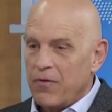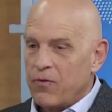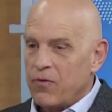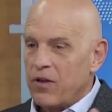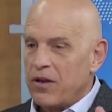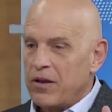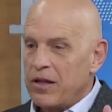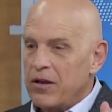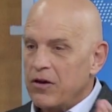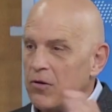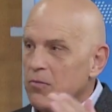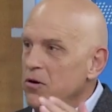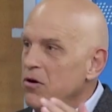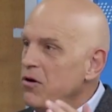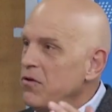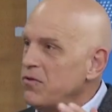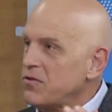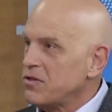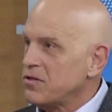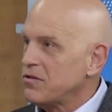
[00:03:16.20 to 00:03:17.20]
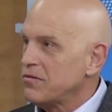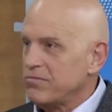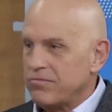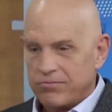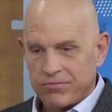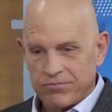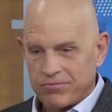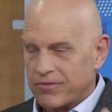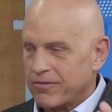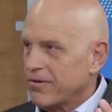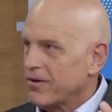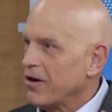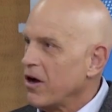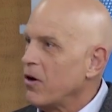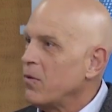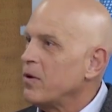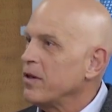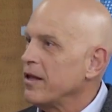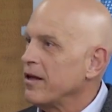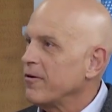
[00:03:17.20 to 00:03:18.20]
the needle moves, go
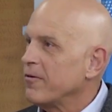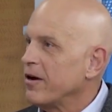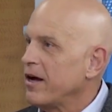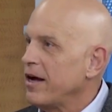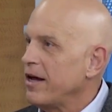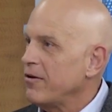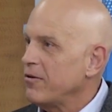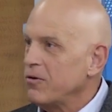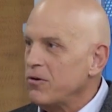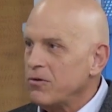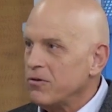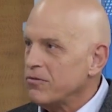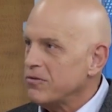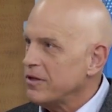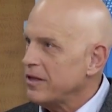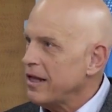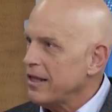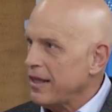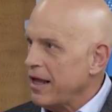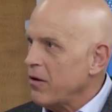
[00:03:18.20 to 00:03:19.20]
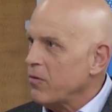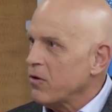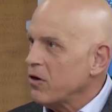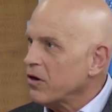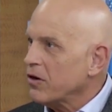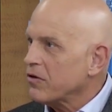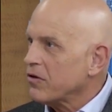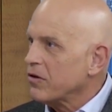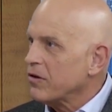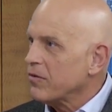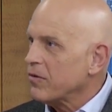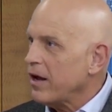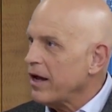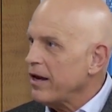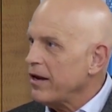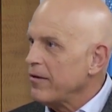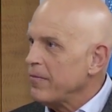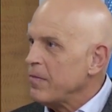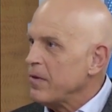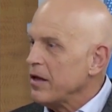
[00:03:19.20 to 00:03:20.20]
with it, right? Ooh, that worked, right?